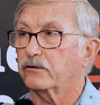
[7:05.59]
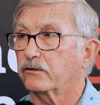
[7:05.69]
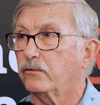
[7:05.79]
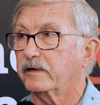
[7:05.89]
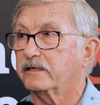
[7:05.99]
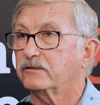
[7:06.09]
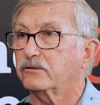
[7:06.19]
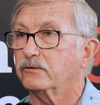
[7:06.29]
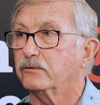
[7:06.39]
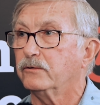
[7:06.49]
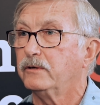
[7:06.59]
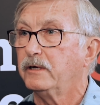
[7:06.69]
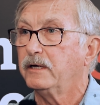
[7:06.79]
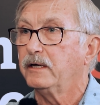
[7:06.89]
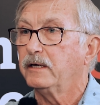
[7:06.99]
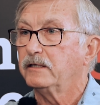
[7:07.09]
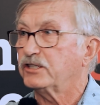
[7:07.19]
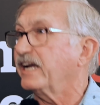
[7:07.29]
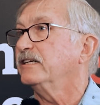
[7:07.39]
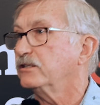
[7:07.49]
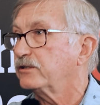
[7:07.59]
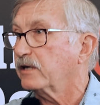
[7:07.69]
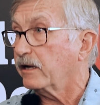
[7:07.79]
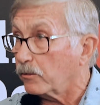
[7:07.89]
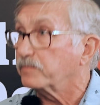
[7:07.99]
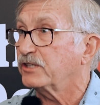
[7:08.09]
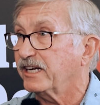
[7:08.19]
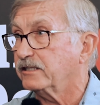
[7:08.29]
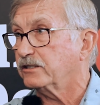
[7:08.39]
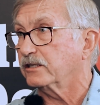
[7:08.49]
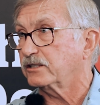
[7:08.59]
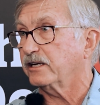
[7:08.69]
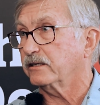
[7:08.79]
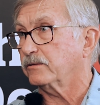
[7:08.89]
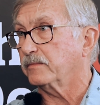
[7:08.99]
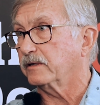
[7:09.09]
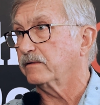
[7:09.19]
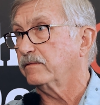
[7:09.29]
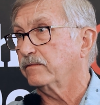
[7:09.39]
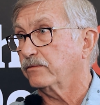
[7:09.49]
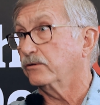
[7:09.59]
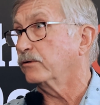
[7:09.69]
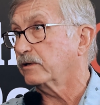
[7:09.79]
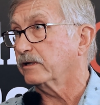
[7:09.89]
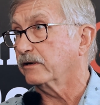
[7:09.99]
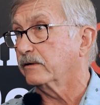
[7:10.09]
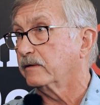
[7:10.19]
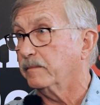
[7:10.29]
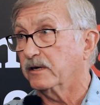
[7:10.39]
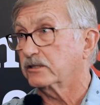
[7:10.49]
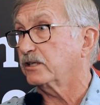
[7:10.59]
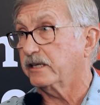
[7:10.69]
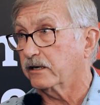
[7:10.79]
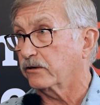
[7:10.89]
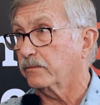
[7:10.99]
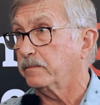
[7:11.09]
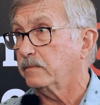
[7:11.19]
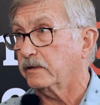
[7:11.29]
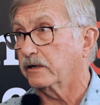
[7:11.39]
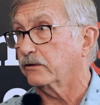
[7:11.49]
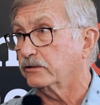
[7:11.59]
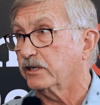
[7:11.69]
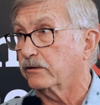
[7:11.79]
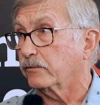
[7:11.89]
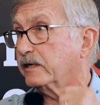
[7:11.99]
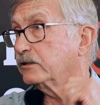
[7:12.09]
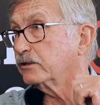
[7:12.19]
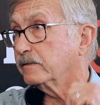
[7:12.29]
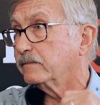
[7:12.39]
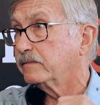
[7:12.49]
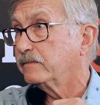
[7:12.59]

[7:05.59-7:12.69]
they're going to help change the sentiment for nuclear amongst the younger generation.